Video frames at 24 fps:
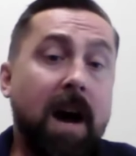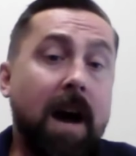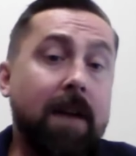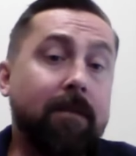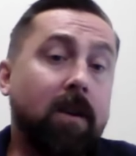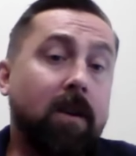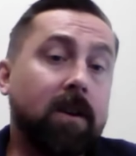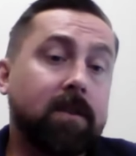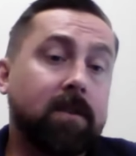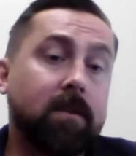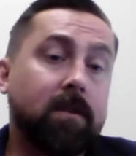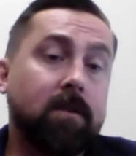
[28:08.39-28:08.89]
I've
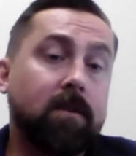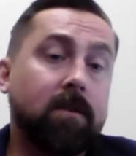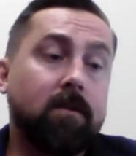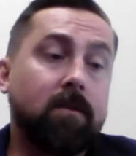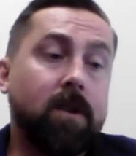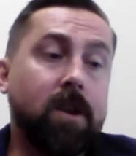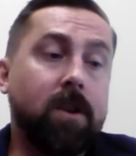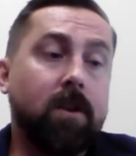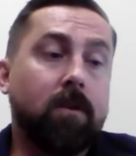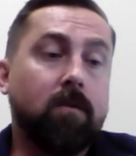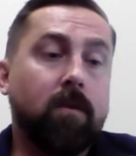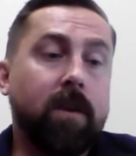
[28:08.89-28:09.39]
also,
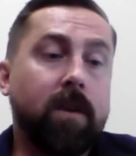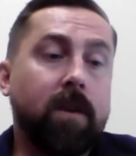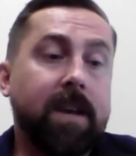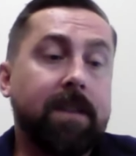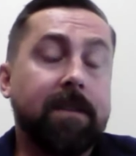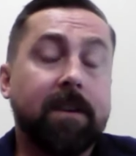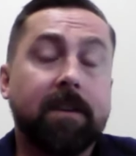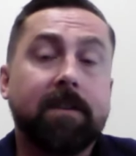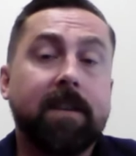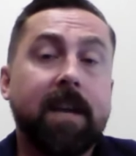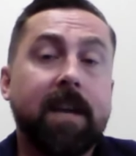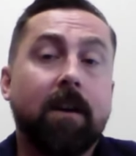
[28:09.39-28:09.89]
you know, in
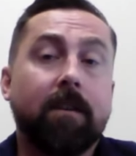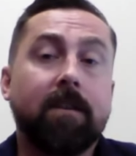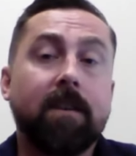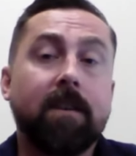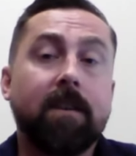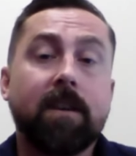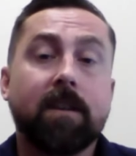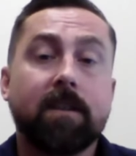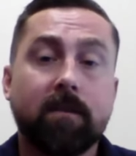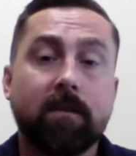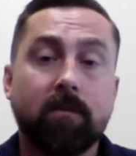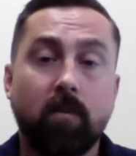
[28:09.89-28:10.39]
the
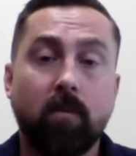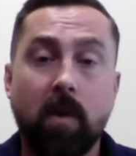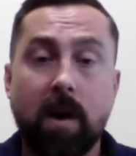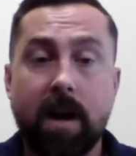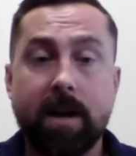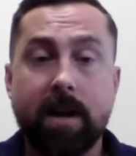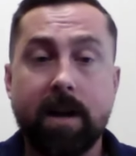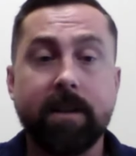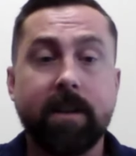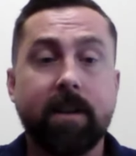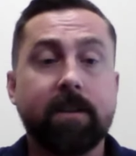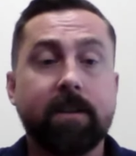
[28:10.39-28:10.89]
Southeast is where
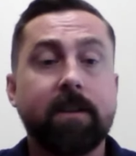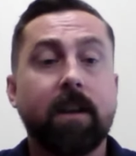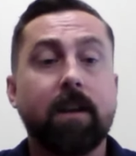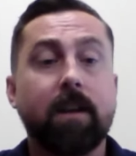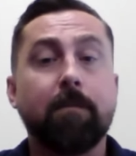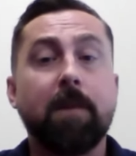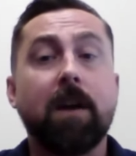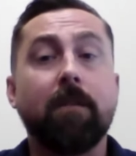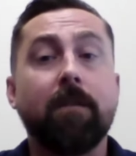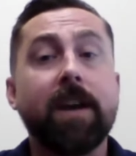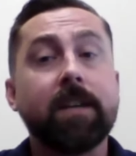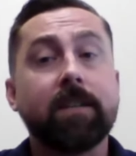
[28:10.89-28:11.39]
I did a ton of
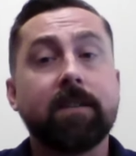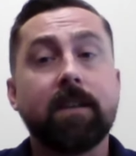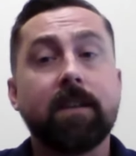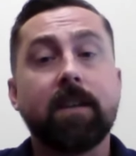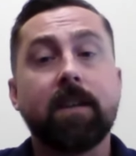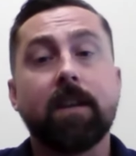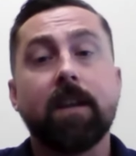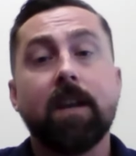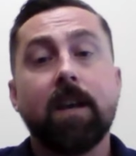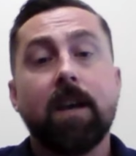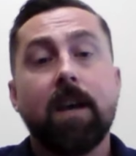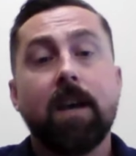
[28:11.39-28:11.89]
my
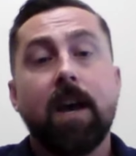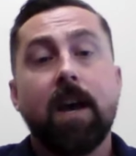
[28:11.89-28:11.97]
racing.